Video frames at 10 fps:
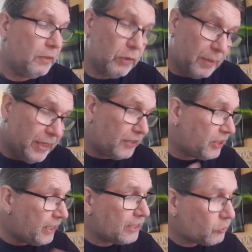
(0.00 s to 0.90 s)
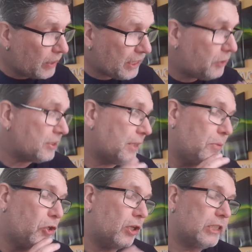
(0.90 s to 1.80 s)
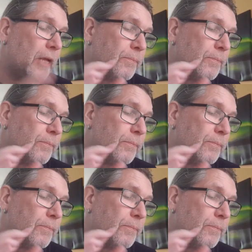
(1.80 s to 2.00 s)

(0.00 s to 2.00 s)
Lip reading: what I'm getting here is quite interesting, because